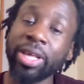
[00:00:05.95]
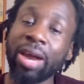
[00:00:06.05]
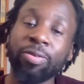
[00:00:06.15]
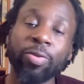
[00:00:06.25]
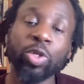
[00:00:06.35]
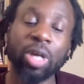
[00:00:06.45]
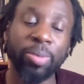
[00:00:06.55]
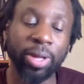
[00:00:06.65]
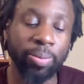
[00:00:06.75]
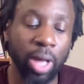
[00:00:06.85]
the Afrofuture
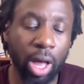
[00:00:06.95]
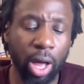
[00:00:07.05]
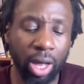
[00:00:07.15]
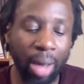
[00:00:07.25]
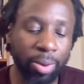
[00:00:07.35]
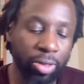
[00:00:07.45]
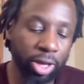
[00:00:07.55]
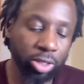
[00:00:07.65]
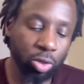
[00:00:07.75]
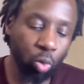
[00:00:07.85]
epic. Couple of things.